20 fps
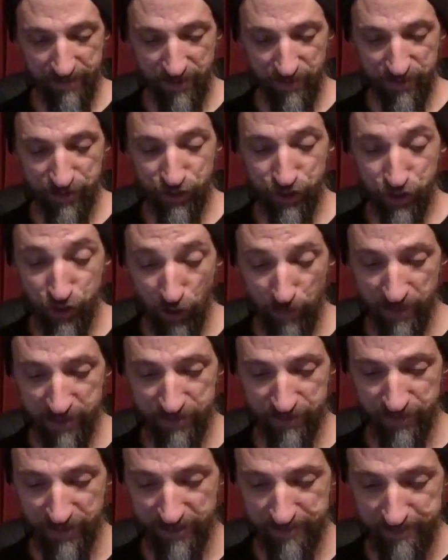It was so
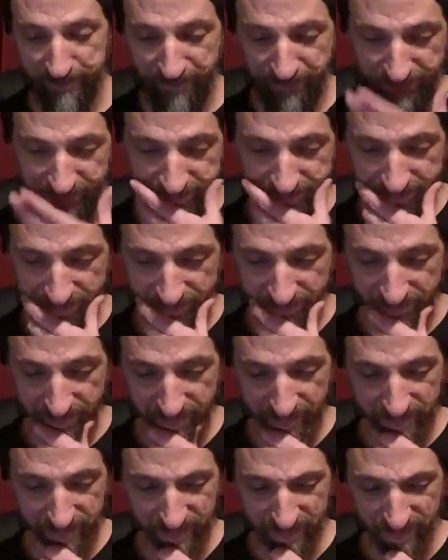much fun.
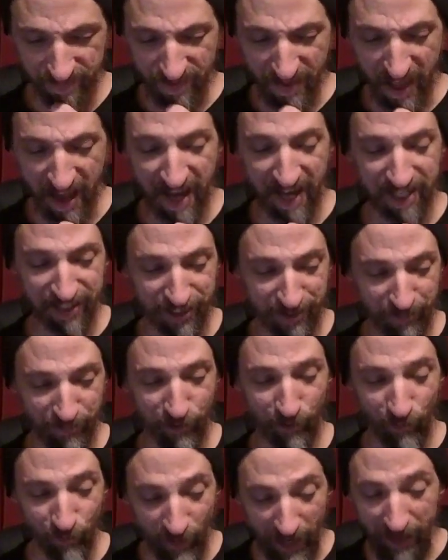I had some
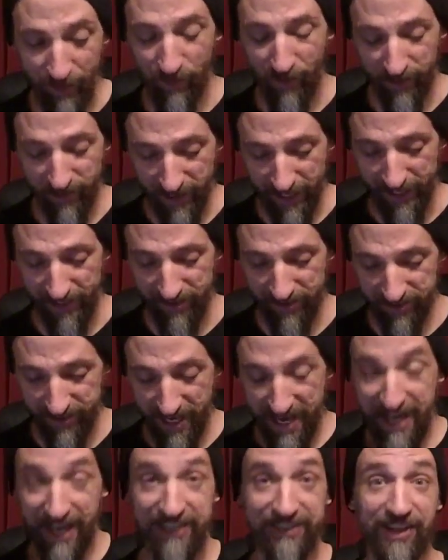great one-liners.
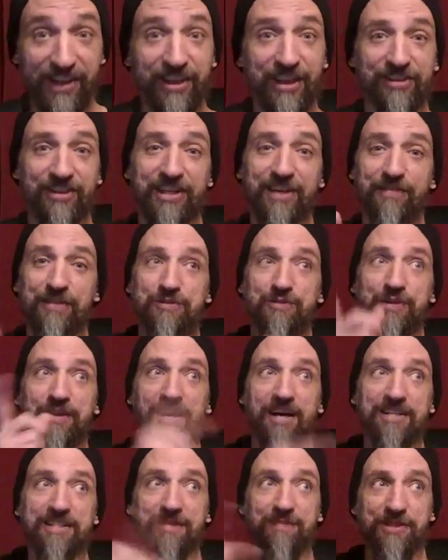Because the other thing, the difference between
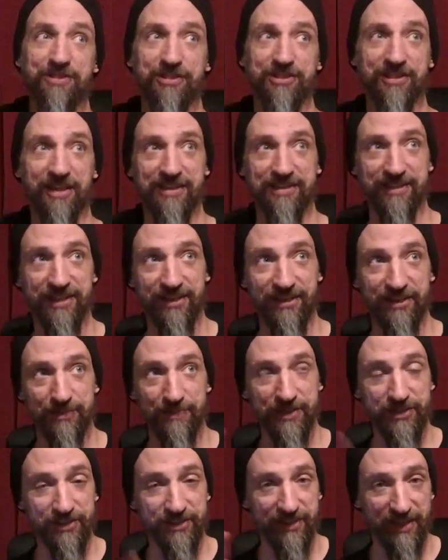us and Mystery Science Theater is
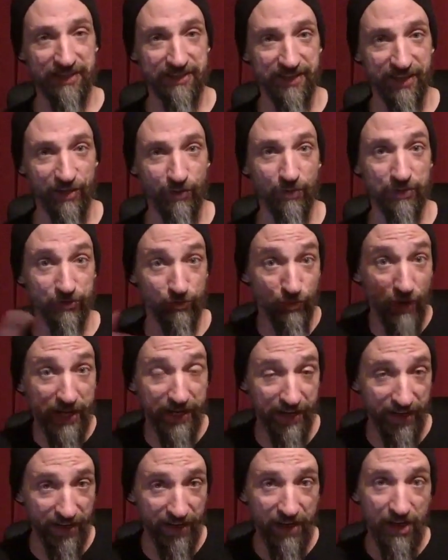Mystery Science Theater was
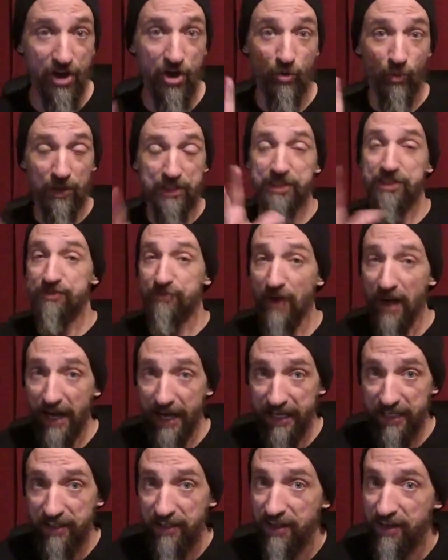written, which is
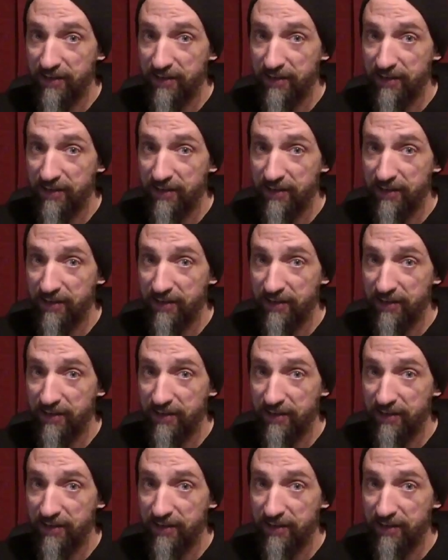fine.